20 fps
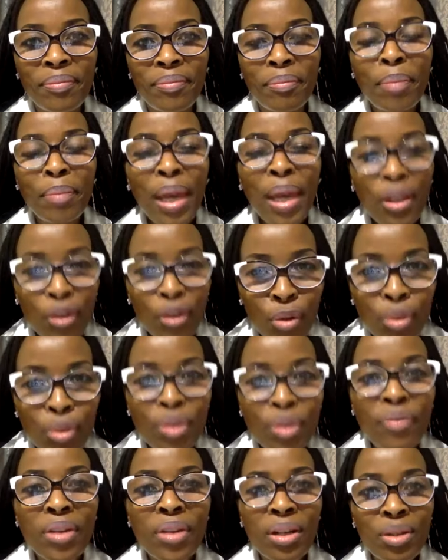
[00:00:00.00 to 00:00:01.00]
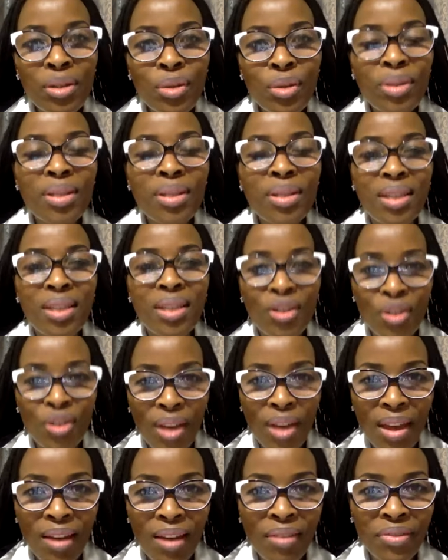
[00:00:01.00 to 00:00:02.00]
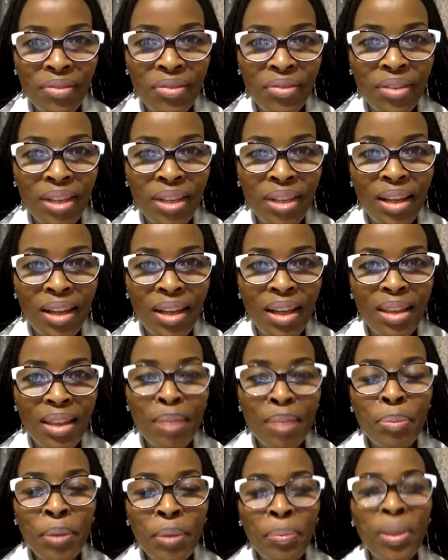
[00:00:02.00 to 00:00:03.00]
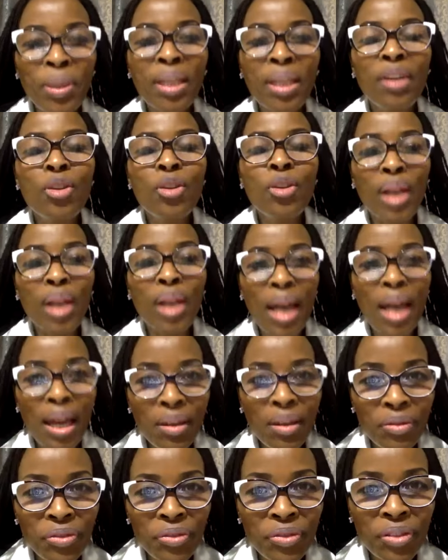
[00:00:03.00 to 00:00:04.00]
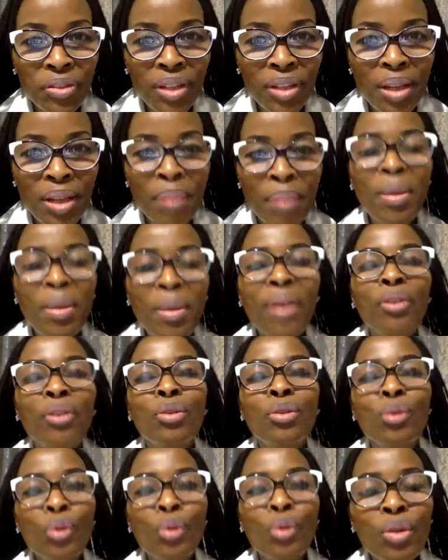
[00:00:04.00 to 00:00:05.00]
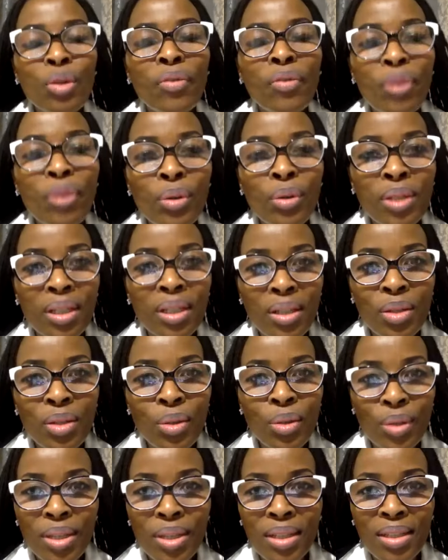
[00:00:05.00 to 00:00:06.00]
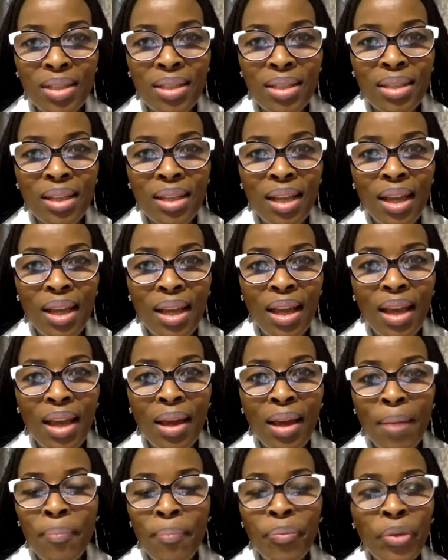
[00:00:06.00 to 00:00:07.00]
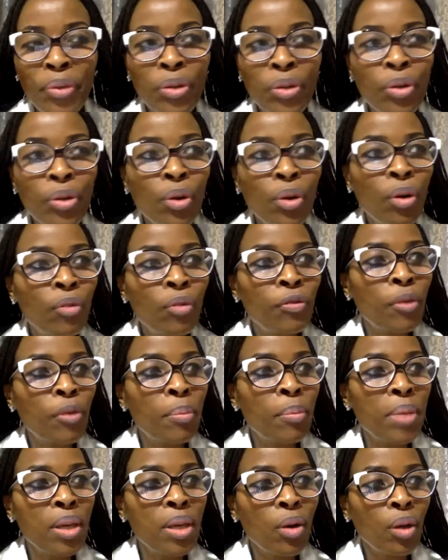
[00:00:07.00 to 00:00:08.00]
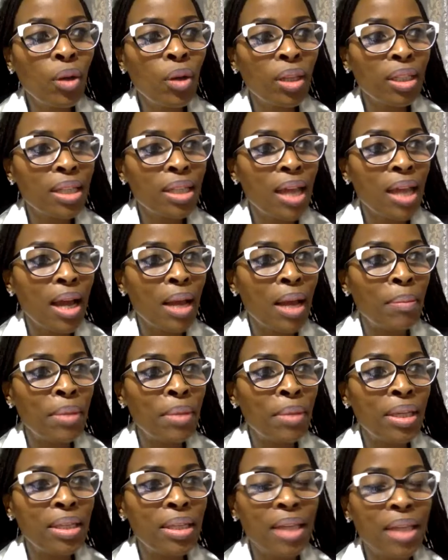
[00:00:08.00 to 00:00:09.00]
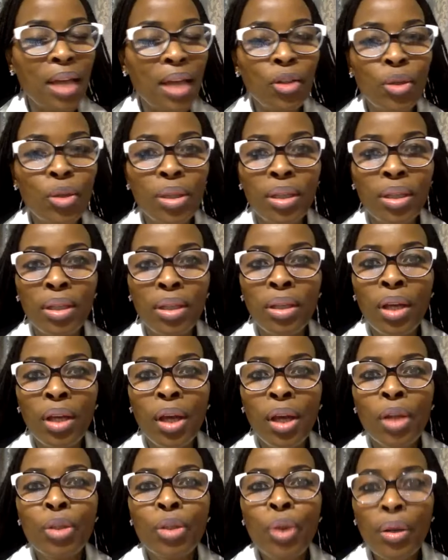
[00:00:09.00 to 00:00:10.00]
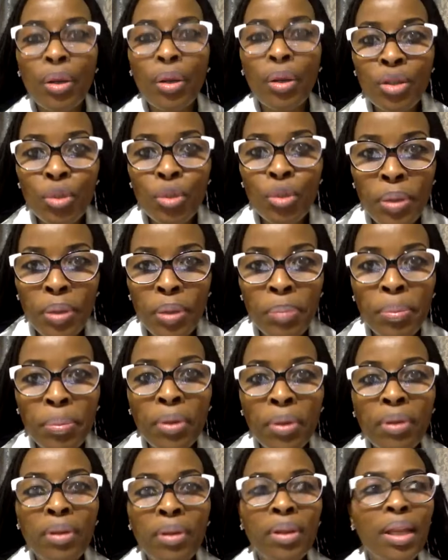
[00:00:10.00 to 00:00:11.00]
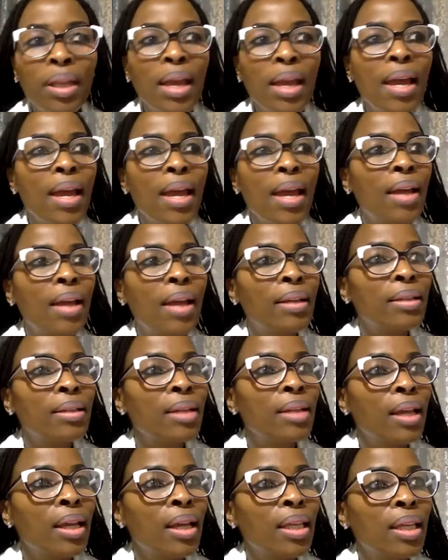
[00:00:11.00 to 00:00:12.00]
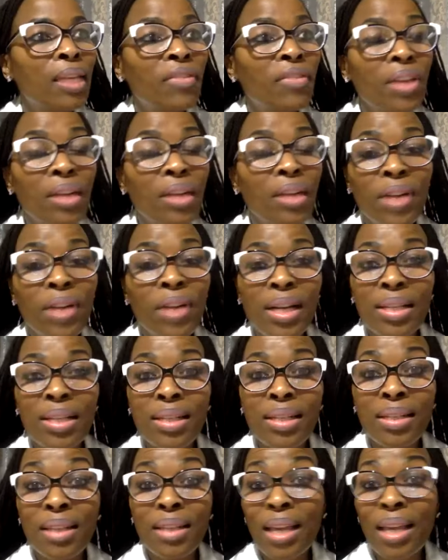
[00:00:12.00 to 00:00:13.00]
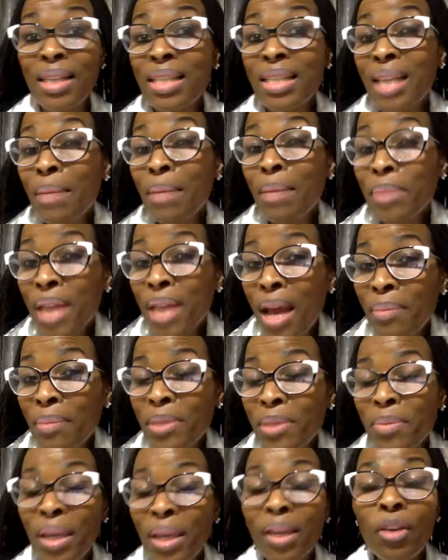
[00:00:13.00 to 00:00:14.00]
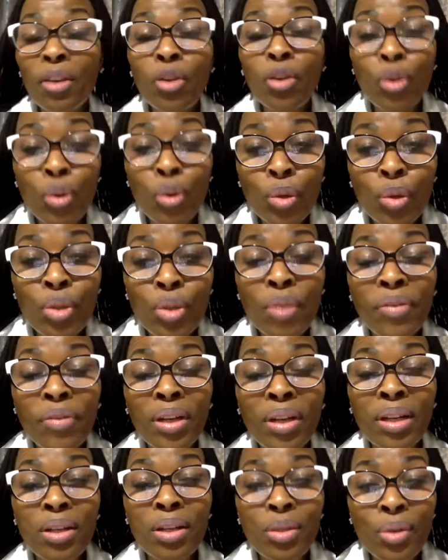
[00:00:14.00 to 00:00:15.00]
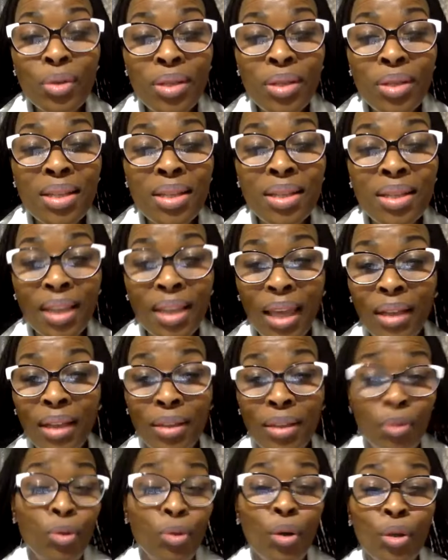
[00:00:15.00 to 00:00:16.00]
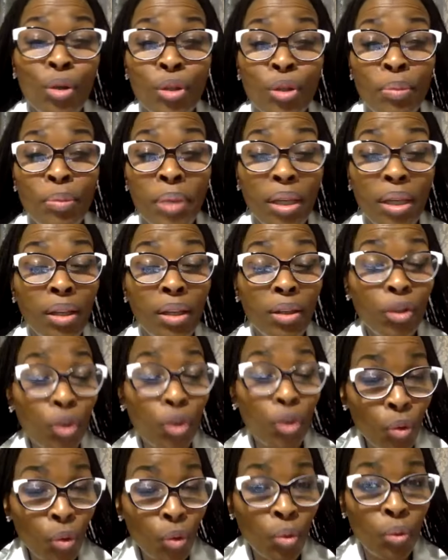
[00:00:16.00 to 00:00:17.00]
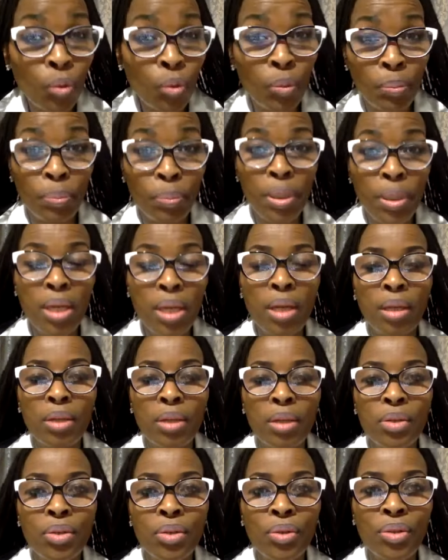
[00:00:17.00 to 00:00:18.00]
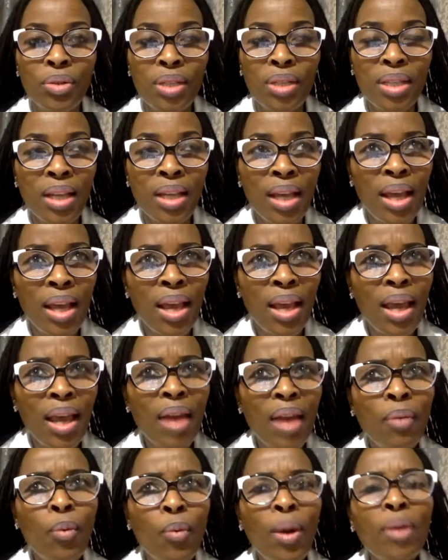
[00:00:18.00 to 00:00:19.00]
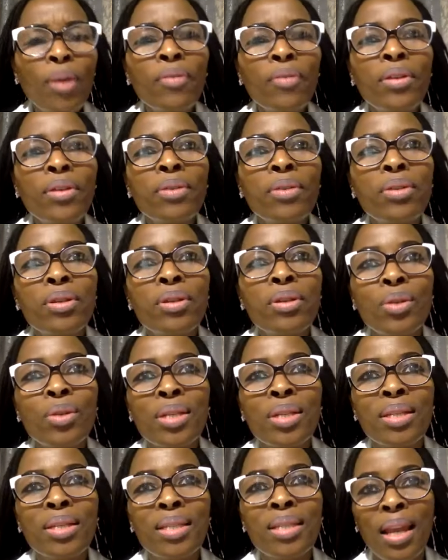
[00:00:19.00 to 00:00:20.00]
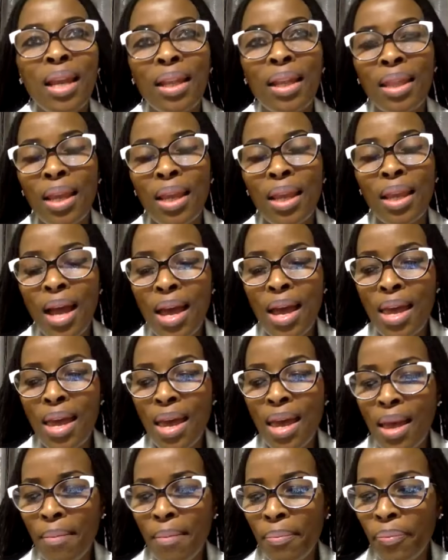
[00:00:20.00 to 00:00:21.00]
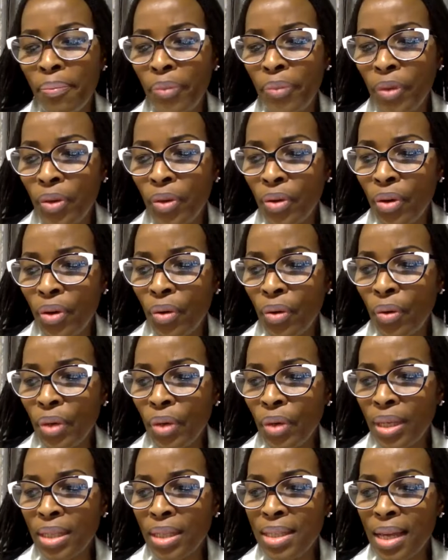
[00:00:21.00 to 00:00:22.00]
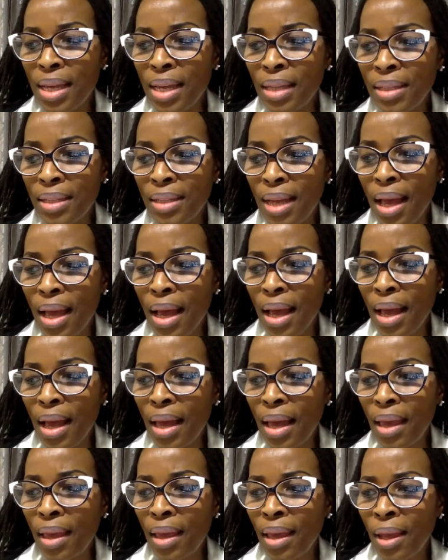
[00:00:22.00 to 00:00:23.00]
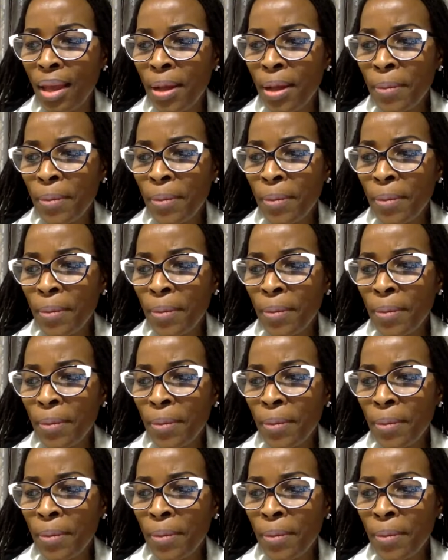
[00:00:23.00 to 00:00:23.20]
make use of the resources that you have the people in your life make use of those resources um, you know, for me all the time is actually talking to people and giving advices. And sometimes making use of the resources can, could also be you being a resource. And one of the resources that that I am, you know, is that I